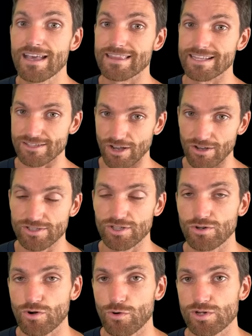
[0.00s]
This
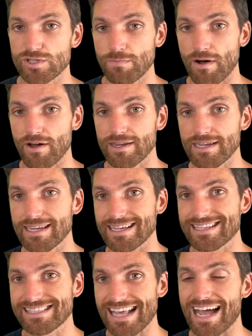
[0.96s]
also corresponded
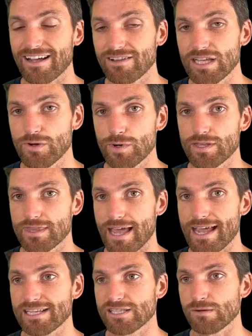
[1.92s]
exactly with
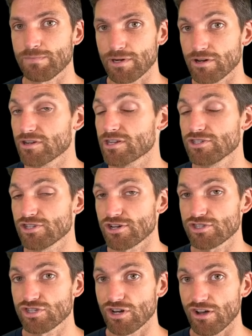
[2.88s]
a superior
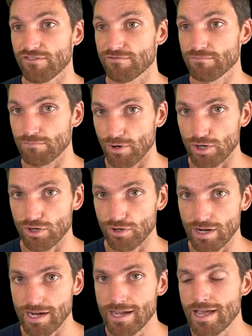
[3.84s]
conjunction of
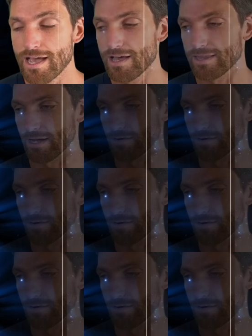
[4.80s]
Mercury there